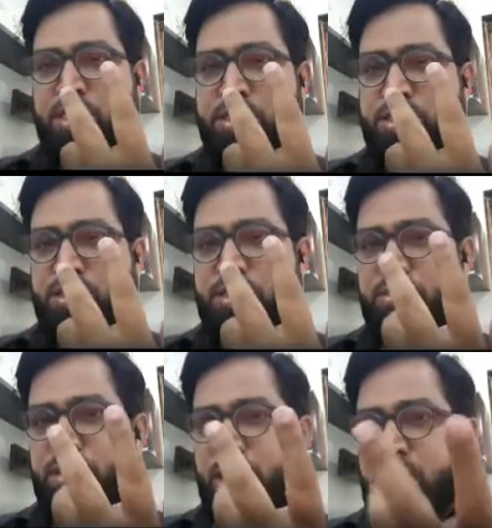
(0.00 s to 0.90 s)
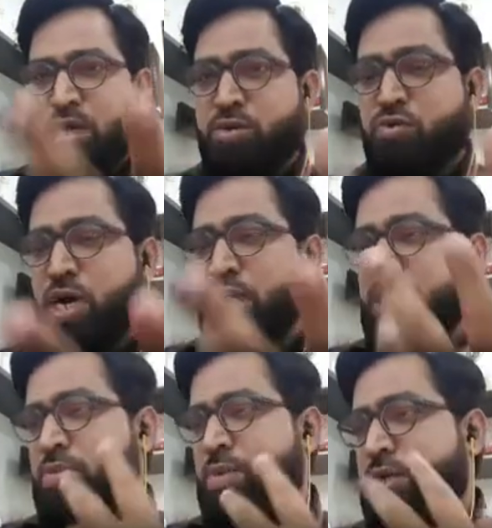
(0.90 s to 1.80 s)
pass two
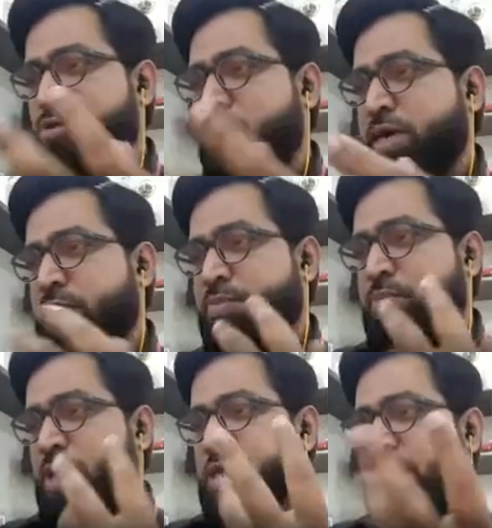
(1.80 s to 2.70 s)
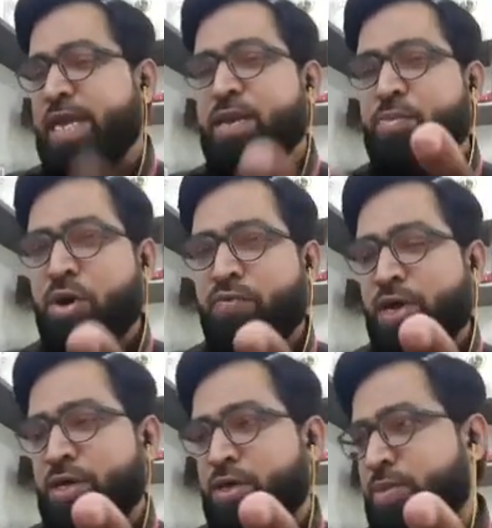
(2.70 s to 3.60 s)
arguments, or I can pass n number of
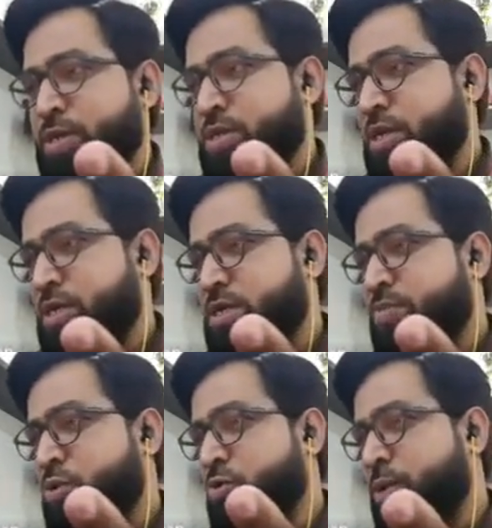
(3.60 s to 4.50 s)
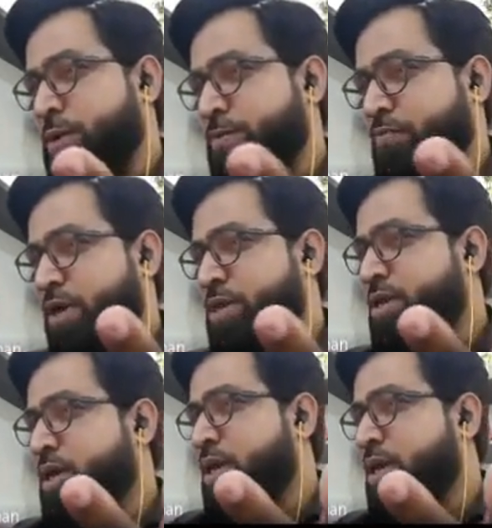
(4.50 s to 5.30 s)
arguments. It's up to me. Fine.